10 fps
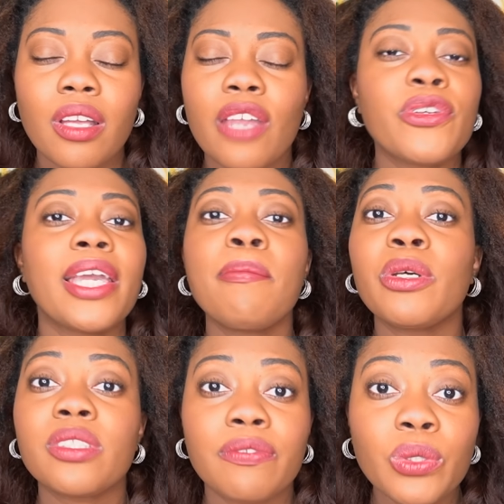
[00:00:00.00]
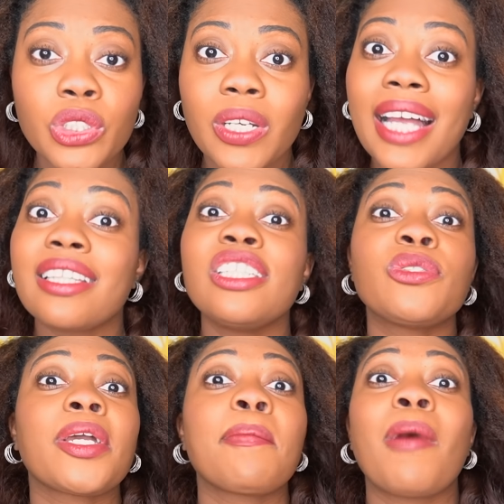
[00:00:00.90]
If you can't build a future, at least you
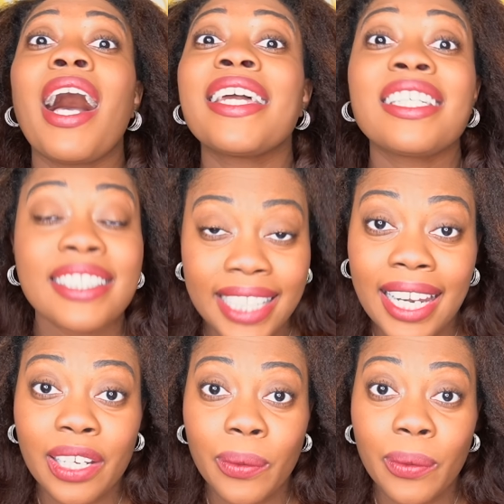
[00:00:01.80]
can buy an aesthetic,